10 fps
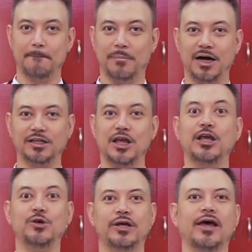but
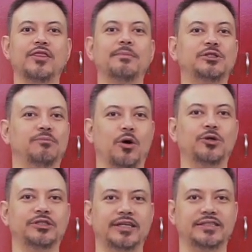you get them as
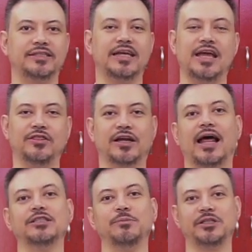bonuses in the
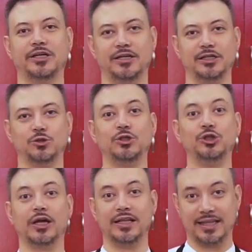class materials, which
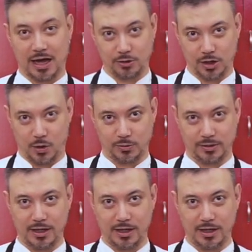you can download.